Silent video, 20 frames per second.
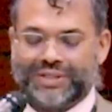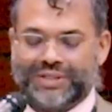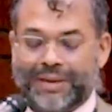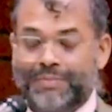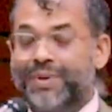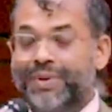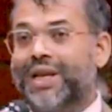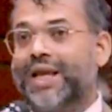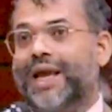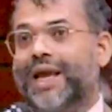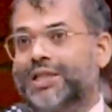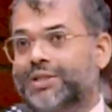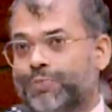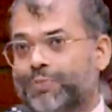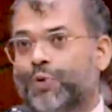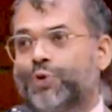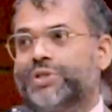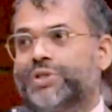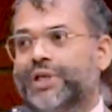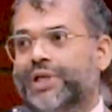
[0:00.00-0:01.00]
or somebody
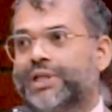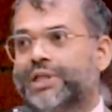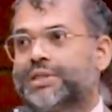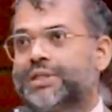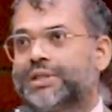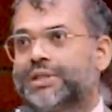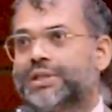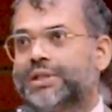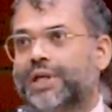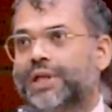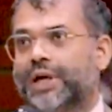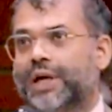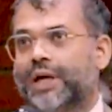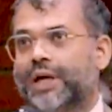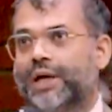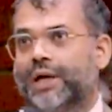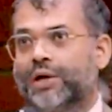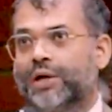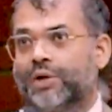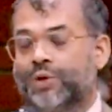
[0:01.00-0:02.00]
exposes
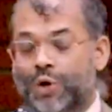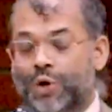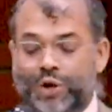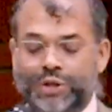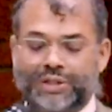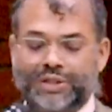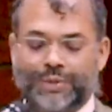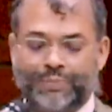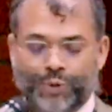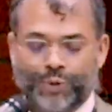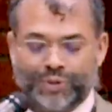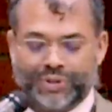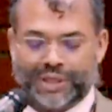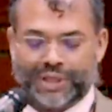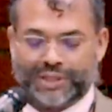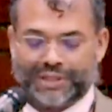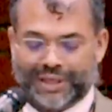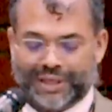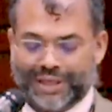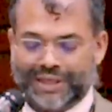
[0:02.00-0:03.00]
gross
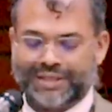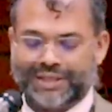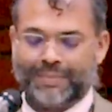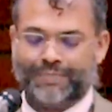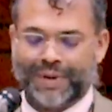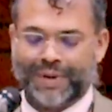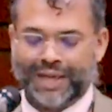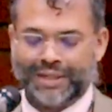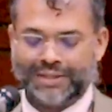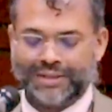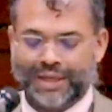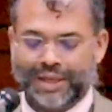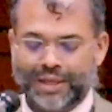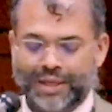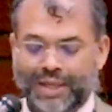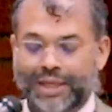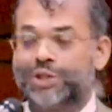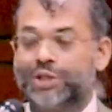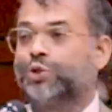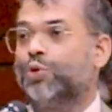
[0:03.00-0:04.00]
abusers in a supply
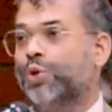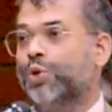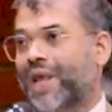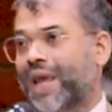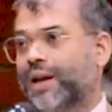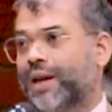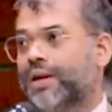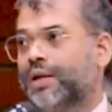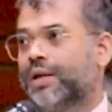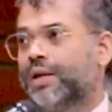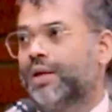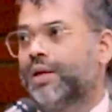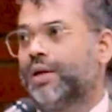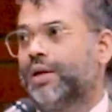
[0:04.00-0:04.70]
chain, it's too late.